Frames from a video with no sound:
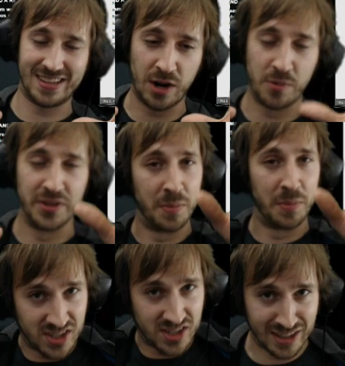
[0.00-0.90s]
and I
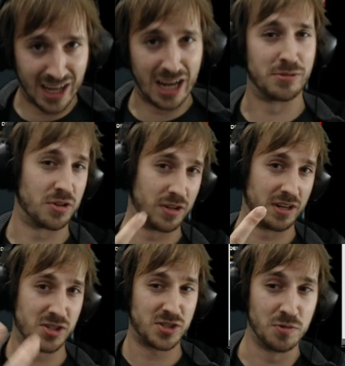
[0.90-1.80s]
randomized the name. So
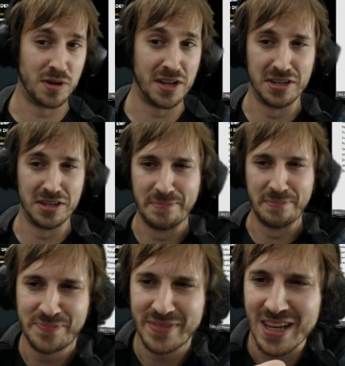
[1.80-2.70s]
there's two random.
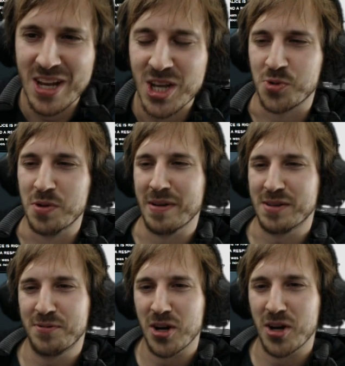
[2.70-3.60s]
Stream was
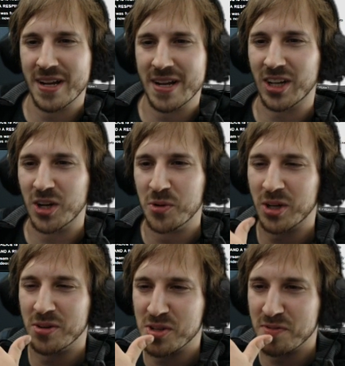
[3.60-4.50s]
fun, man. I gotta
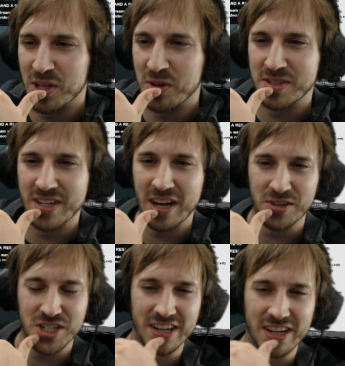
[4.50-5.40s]
record some videos now.
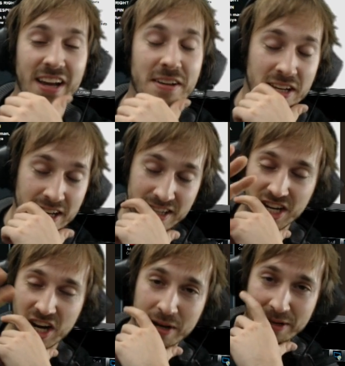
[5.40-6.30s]
Yeah, hey,
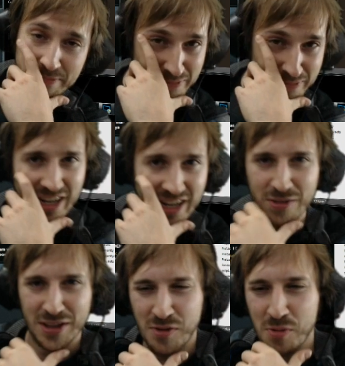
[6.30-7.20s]
ciao, man. Ciao,
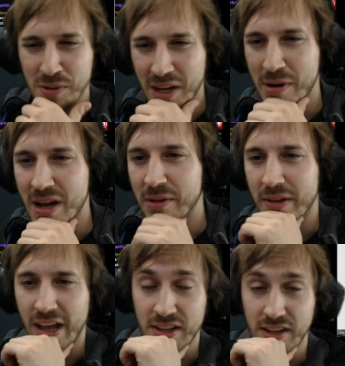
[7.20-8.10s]
thanks for being around.
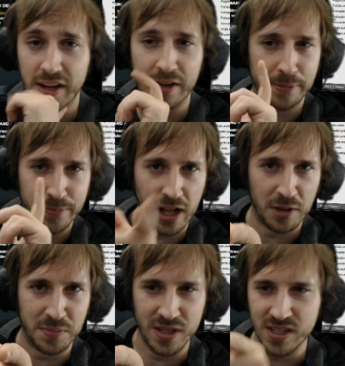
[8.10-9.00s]
And um,
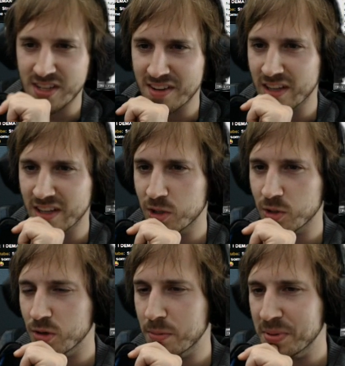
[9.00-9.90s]
I'll be sending
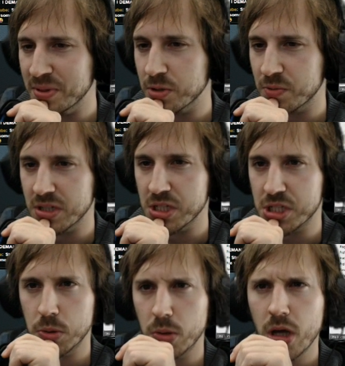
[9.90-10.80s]
your bill really
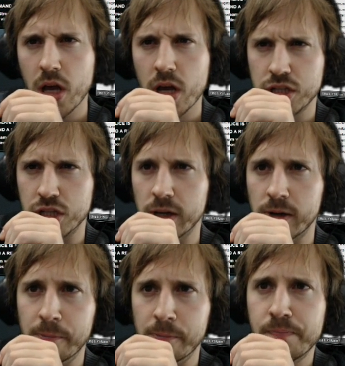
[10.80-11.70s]
soon.
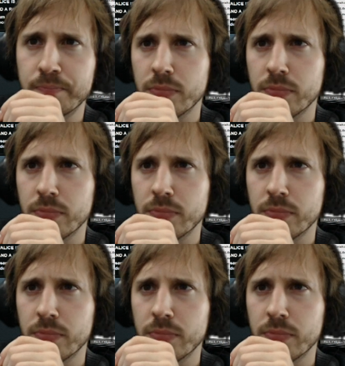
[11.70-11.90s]
So